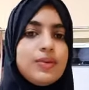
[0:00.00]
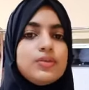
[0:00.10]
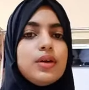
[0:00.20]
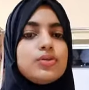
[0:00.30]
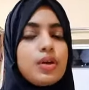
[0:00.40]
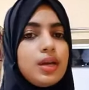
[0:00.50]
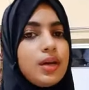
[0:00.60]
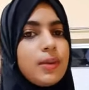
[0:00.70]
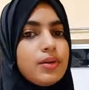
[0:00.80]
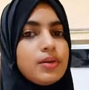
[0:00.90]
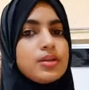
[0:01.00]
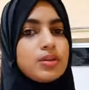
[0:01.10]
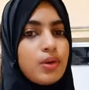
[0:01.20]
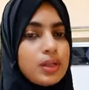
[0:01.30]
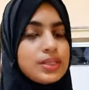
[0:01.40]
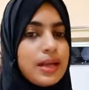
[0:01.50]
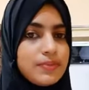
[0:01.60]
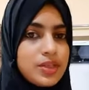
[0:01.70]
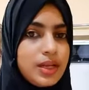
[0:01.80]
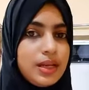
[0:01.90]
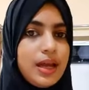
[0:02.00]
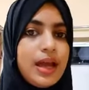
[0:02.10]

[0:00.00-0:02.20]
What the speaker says: which we are talking about is called subject,